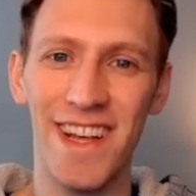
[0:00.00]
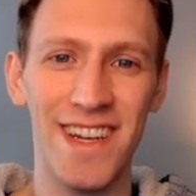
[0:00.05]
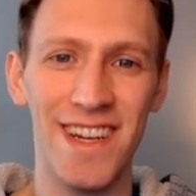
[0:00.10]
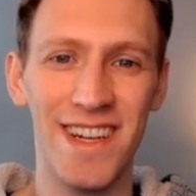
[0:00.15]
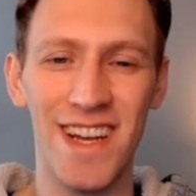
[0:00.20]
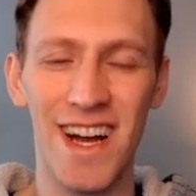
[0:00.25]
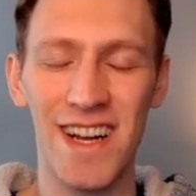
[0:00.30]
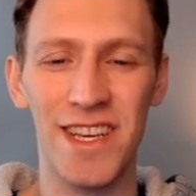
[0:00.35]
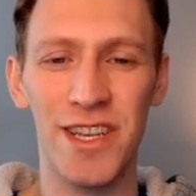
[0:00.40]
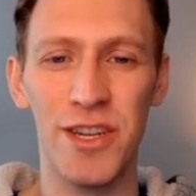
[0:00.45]

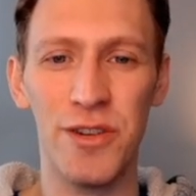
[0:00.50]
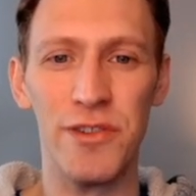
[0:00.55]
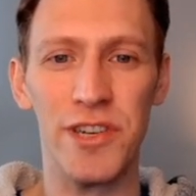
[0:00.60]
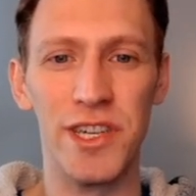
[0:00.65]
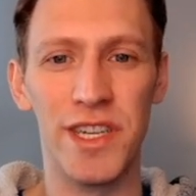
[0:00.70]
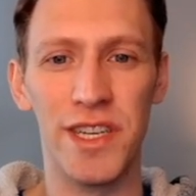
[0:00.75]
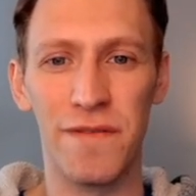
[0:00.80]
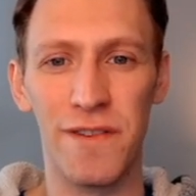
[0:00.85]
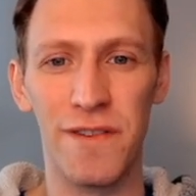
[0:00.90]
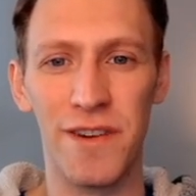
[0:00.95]
Not a huge
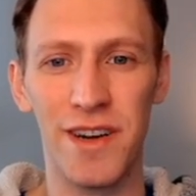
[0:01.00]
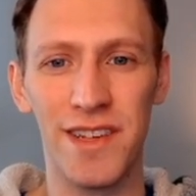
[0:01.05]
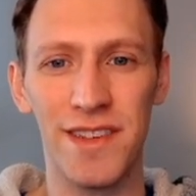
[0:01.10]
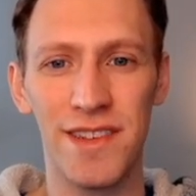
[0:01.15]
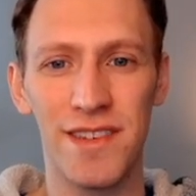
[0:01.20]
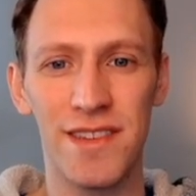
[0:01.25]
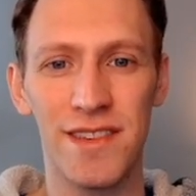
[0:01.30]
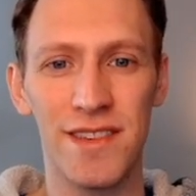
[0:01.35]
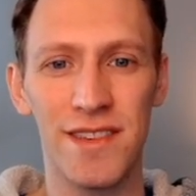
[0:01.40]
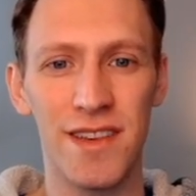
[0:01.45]

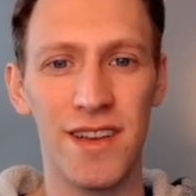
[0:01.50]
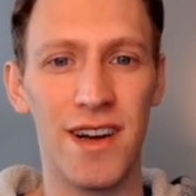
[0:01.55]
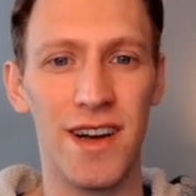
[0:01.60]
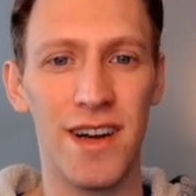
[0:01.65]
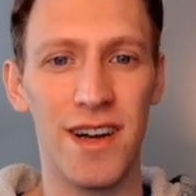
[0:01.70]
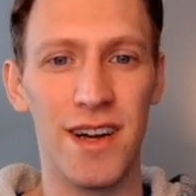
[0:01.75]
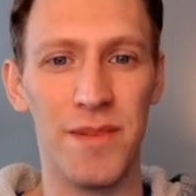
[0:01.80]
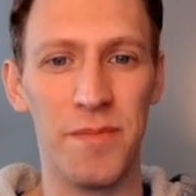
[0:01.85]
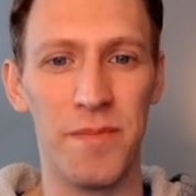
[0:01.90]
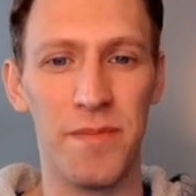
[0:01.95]
difference.
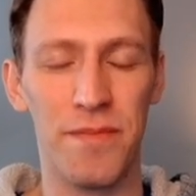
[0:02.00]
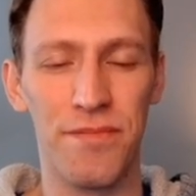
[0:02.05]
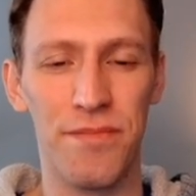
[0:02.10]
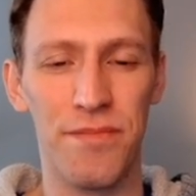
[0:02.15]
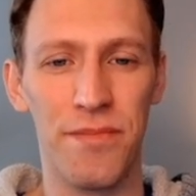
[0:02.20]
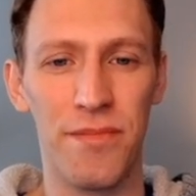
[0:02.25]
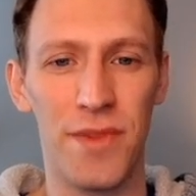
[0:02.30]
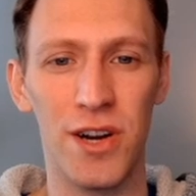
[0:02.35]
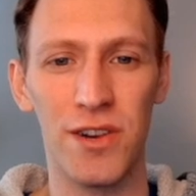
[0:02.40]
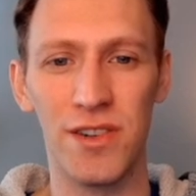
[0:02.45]
Hard
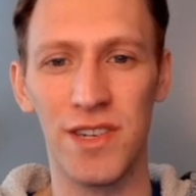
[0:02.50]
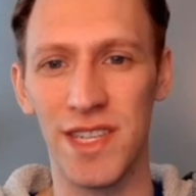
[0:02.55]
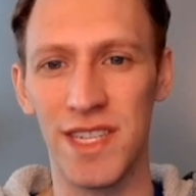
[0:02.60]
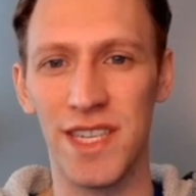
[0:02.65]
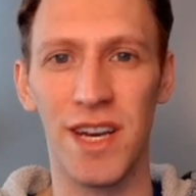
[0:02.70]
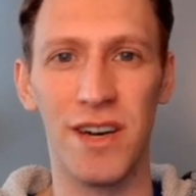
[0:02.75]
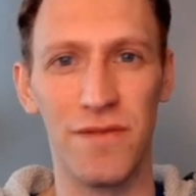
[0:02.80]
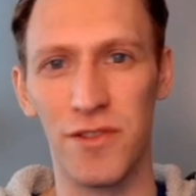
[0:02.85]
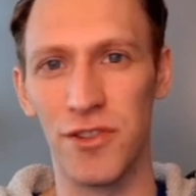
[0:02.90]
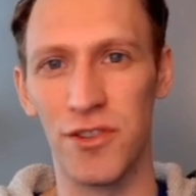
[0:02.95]
to
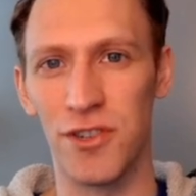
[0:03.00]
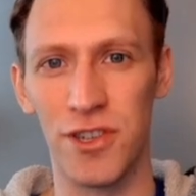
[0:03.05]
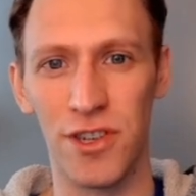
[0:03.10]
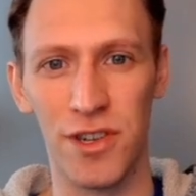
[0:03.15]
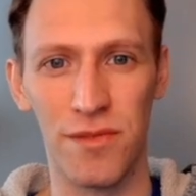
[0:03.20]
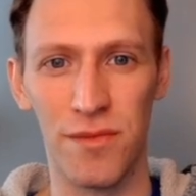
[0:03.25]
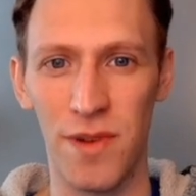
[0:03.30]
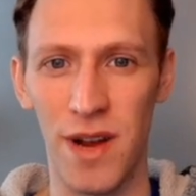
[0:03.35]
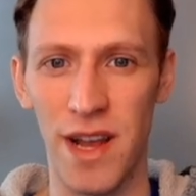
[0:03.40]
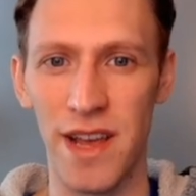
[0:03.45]
tell for
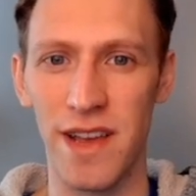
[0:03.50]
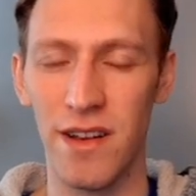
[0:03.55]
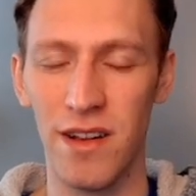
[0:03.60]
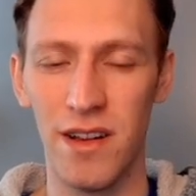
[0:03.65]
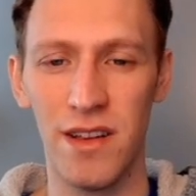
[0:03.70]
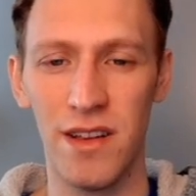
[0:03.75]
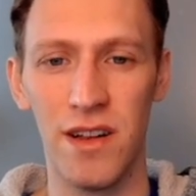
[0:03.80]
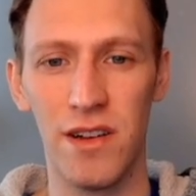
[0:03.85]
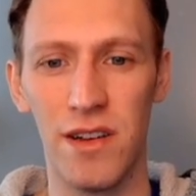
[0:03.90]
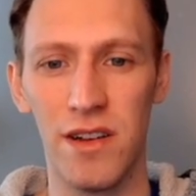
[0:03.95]
sure, right?
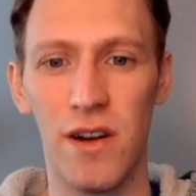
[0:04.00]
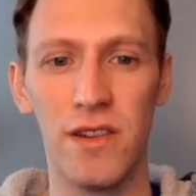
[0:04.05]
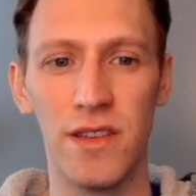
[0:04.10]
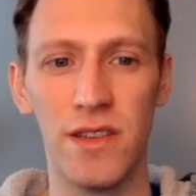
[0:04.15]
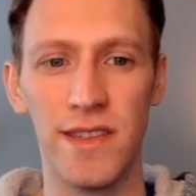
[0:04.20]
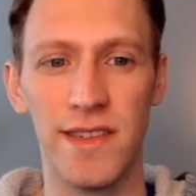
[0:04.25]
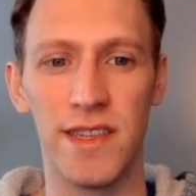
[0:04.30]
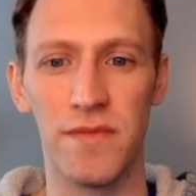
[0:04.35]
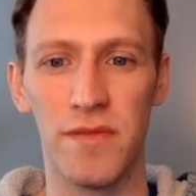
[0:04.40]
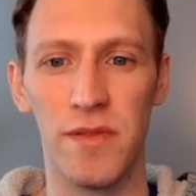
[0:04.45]
All
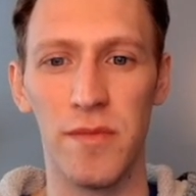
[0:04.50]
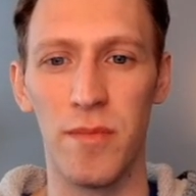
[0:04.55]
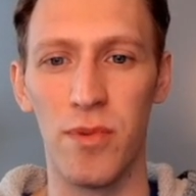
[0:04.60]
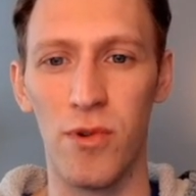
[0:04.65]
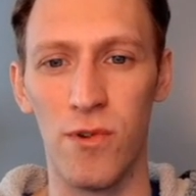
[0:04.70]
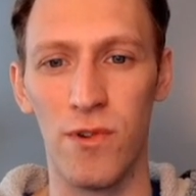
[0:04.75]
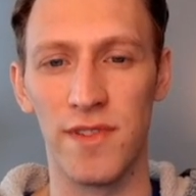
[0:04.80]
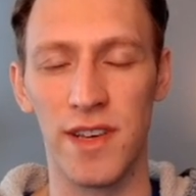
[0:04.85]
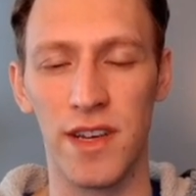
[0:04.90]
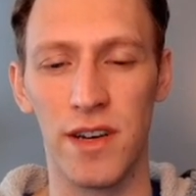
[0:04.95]
different
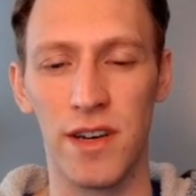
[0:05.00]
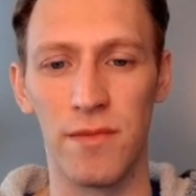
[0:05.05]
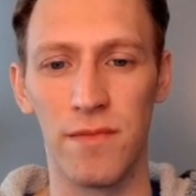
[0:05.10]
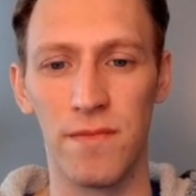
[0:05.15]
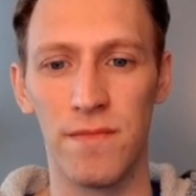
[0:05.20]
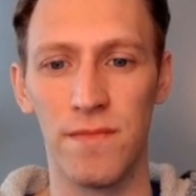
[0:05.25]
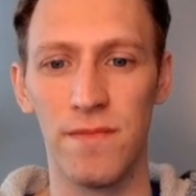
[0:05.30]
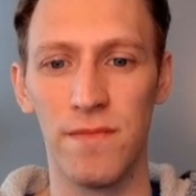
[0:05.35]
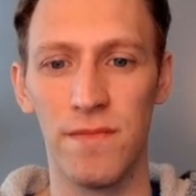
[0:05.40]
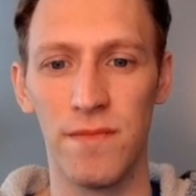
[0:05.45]
polls get
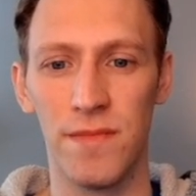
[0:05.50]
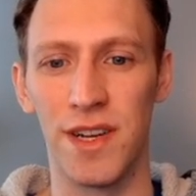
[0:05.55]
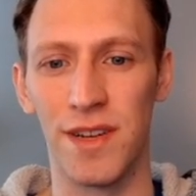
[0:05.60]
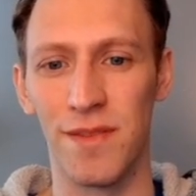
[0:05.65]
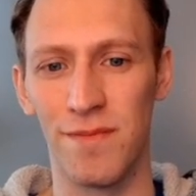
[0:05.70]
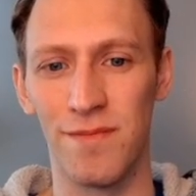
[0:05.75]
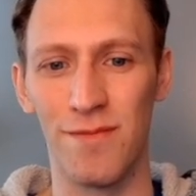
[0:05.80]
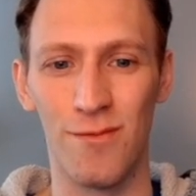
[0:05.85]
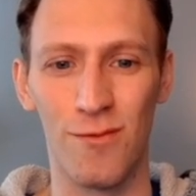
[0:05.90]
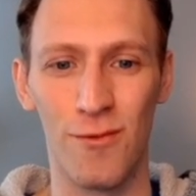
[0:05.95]

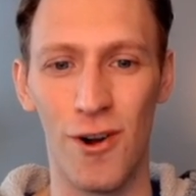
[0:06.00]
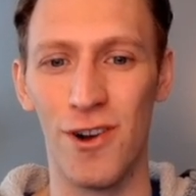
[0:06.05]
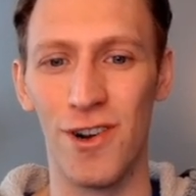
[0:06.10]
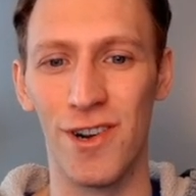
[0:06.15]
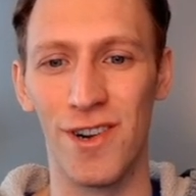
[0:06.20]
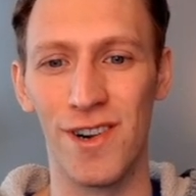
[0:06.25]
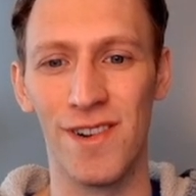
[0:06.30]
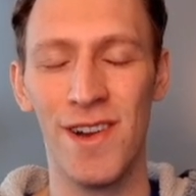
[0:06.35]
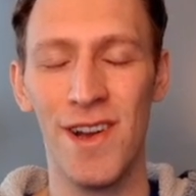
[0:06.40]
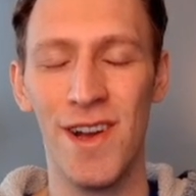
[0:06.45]
it
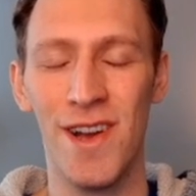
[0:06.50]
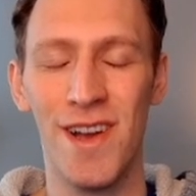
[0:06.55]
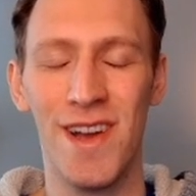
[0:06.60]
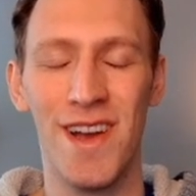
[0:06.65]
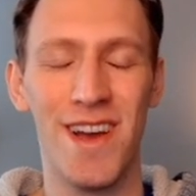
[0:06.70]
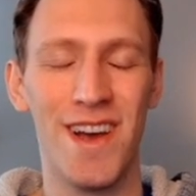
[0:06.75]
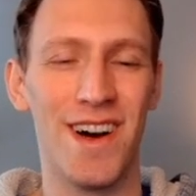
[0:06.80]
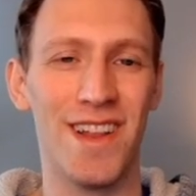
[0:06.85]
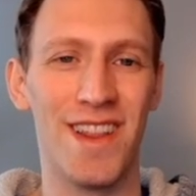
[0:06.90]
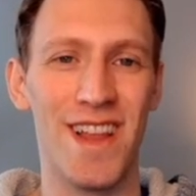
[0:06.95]
wrong
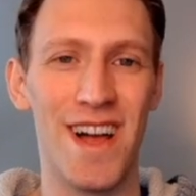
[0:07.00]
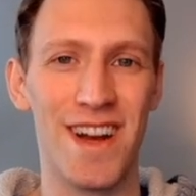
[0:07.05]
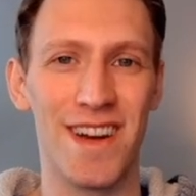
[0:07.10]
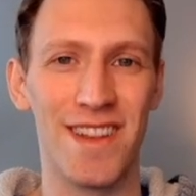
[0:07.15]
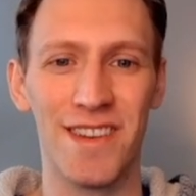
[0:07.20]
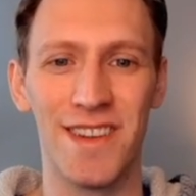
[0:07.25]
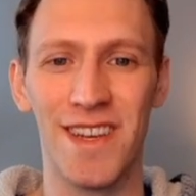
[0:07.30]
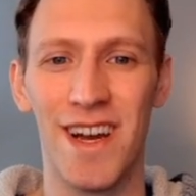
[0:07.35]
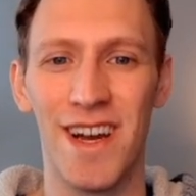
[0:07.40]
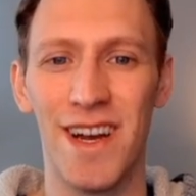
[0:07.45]
a lot of
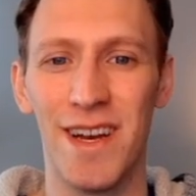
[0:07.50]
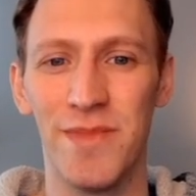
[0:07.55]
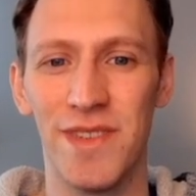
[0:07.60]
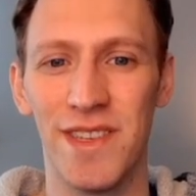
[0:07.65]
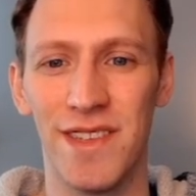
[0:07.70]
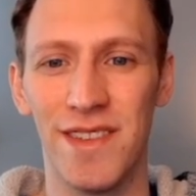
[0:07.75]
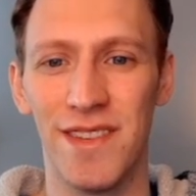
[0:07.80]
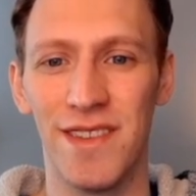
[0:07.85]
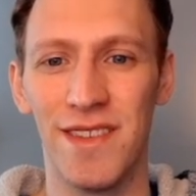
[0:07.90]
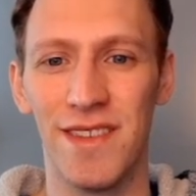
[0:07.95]
the times,
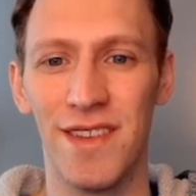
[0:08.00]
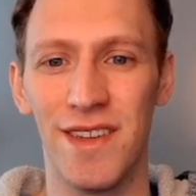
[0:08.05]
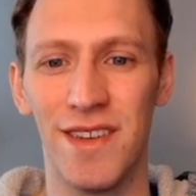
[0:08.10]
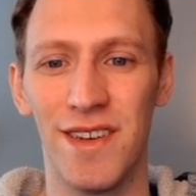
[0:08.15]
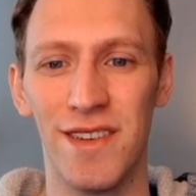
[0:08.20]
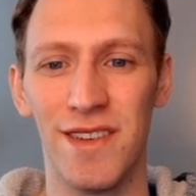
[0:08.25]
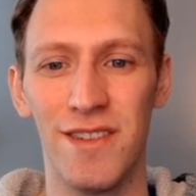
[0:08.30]
and